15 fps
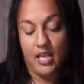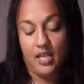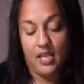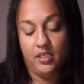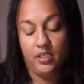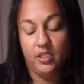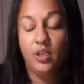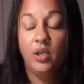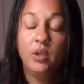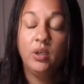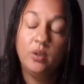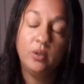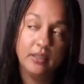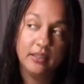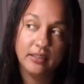You
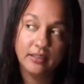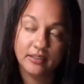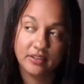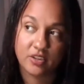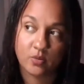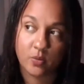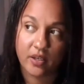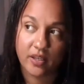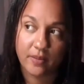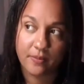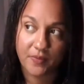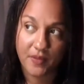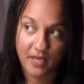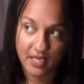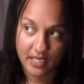know, it's just one of them
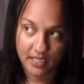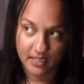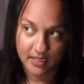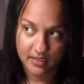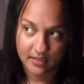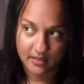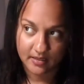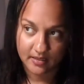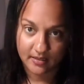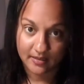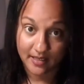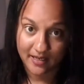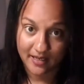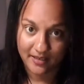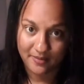things.
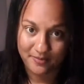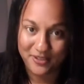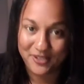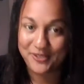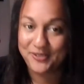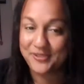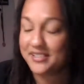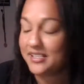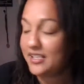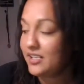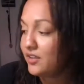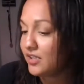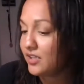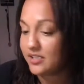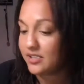I am
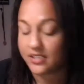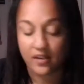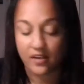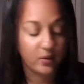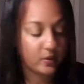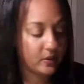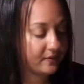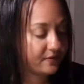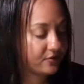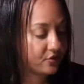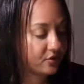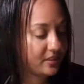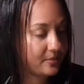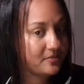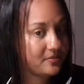using the Tarot of
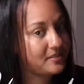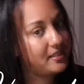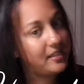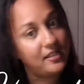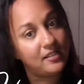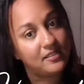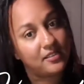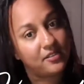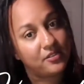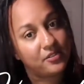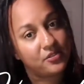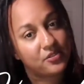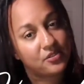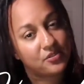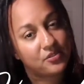Dreams today to tell
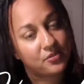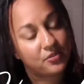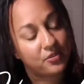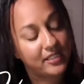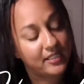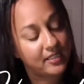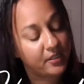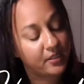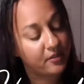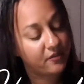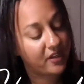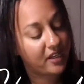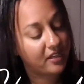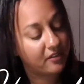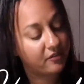your story,
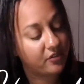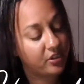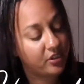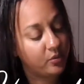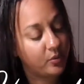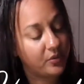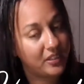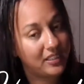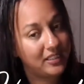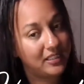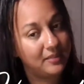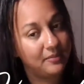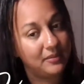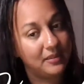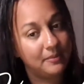clarifying for you with
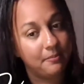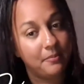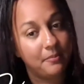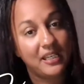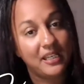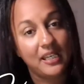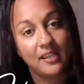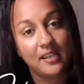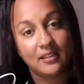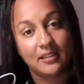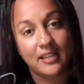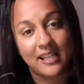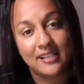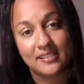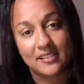the mini
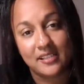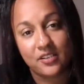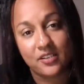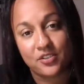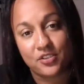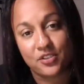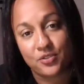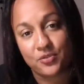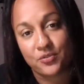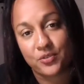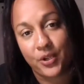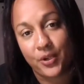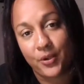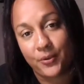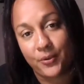Light Seers
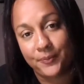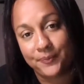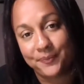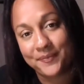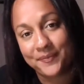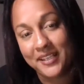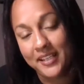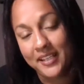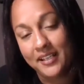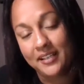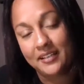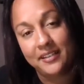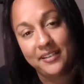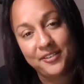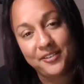Tarot.
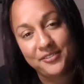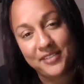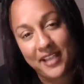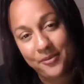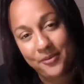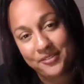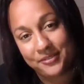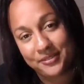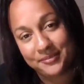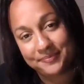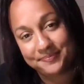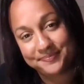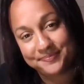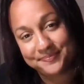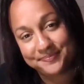Leos, how are we doing?
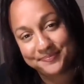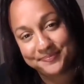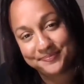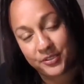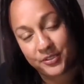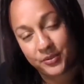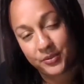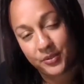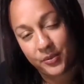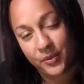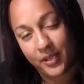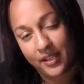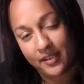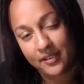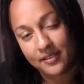Doing
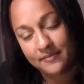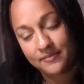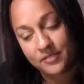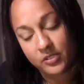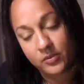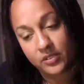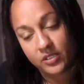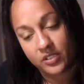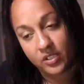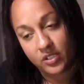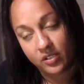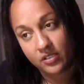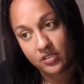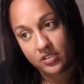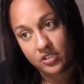okay, doing
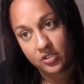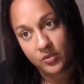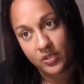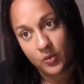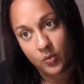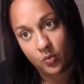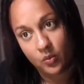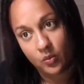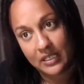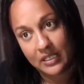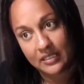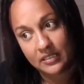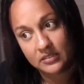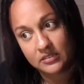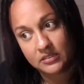good, doing
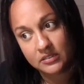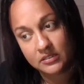well.